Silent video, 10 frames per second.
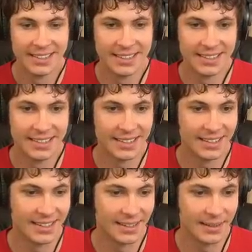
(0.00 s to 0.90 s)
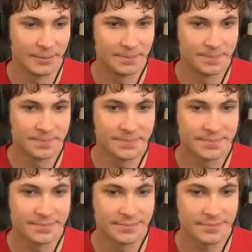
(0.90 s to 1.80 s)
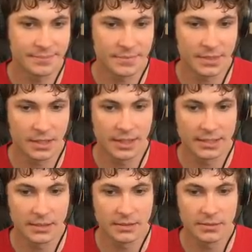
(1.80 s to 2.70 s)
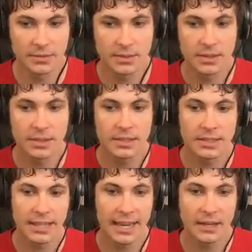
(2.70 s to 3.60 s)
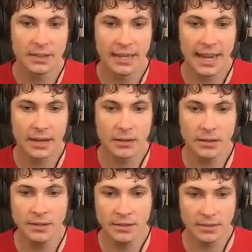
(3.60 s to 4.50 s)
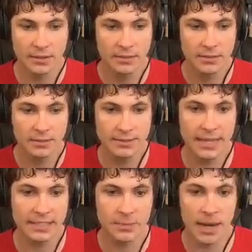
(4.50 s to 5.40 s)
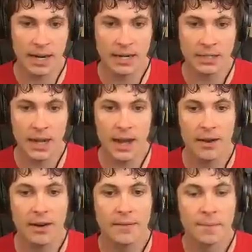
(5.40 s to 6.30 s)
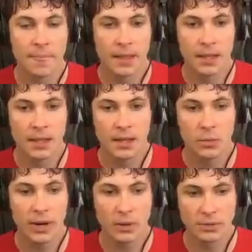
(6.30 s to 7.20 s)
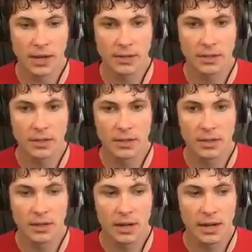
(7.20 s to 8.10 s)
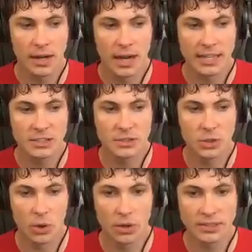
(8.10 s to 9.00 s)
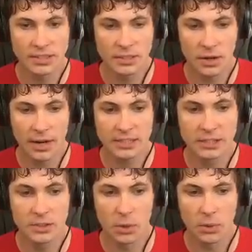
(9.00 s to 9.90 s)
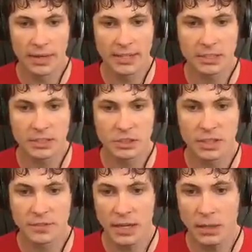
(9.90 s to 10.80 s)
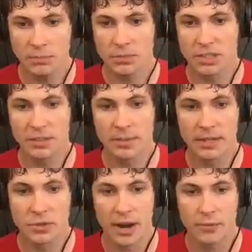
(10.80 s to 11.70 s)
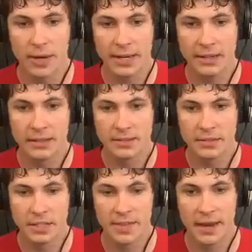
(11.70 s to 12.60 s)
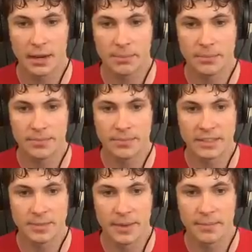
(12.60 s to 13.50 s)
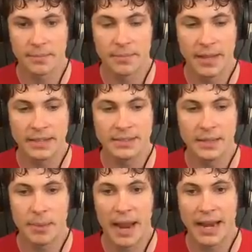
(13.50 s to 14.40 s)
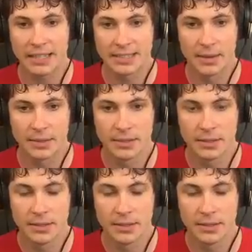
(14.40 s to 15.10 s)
Oh. Alright, dude. Yeah, look at that. Oh! That's my kind of car! Wait, hold on. I stole. Is this the car I stole and it just shoved, shoved it in my driveway? You hear that? that's my instant panic sound.